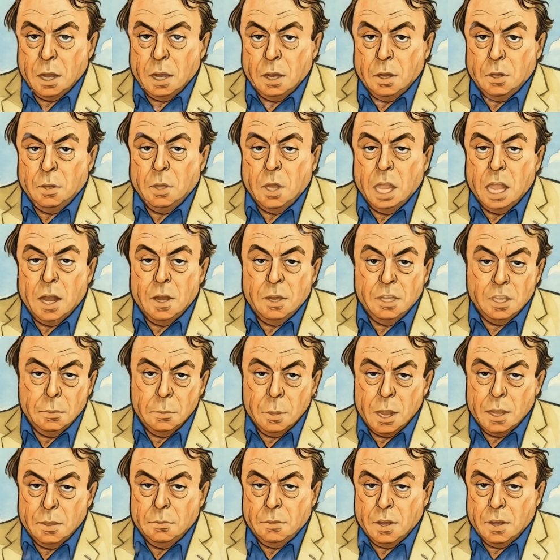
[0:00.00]
You cannot
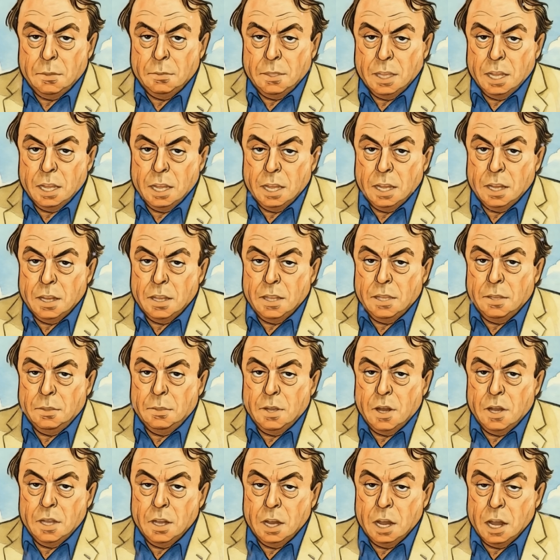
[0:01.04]
spend 50 years
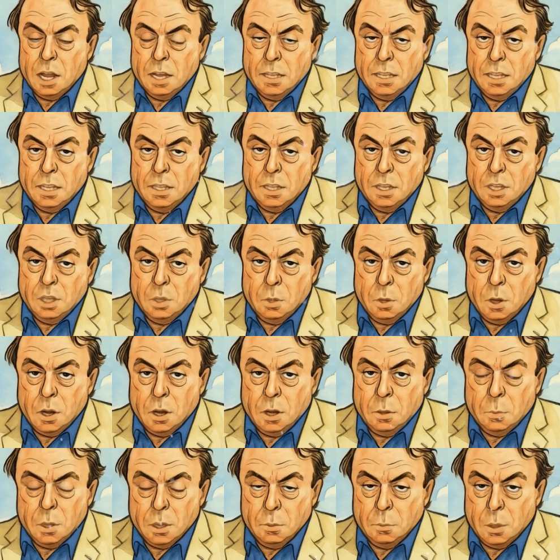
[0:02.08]
fertilizing the
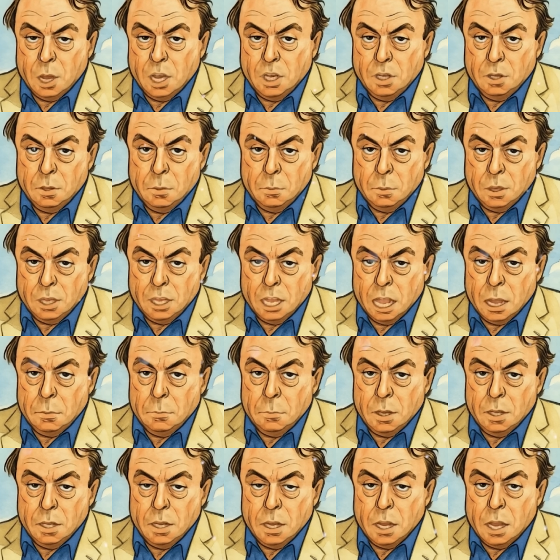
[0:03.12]
soil with racial
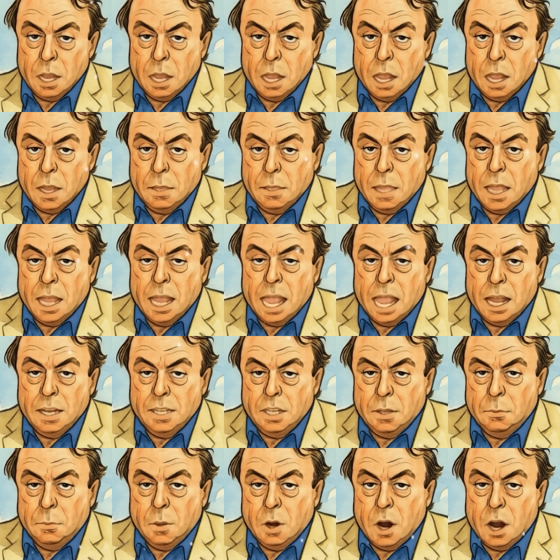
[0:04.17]
resentment and then act
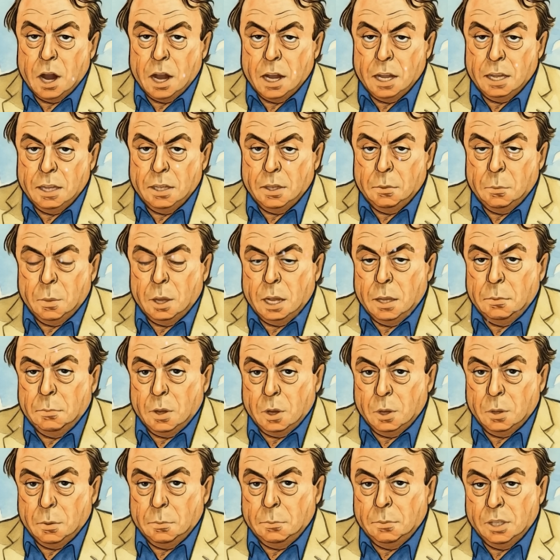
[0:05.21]
surprised when it
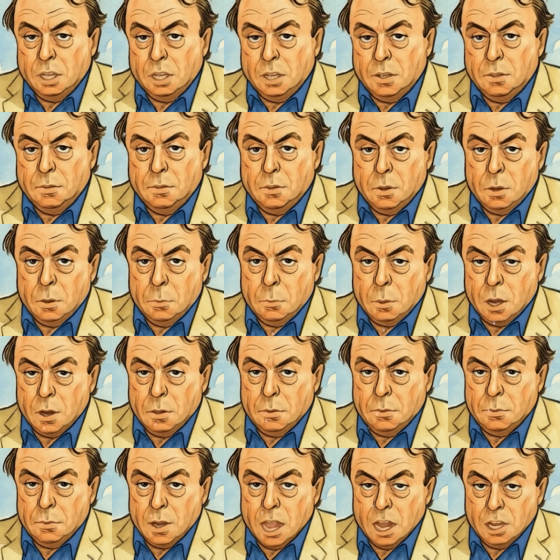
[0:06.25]
blooms into
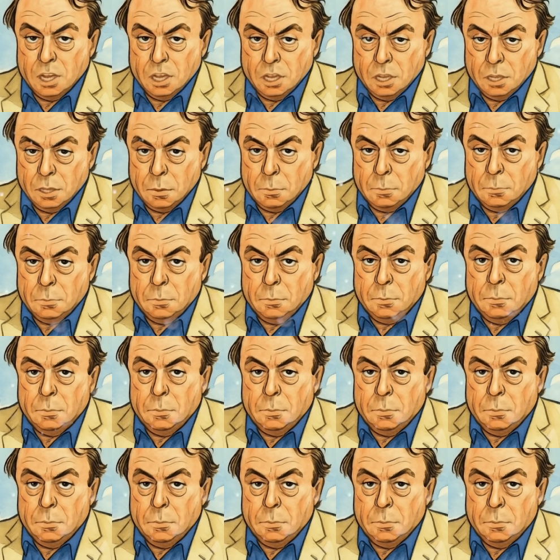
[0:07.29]
full-blown fascism.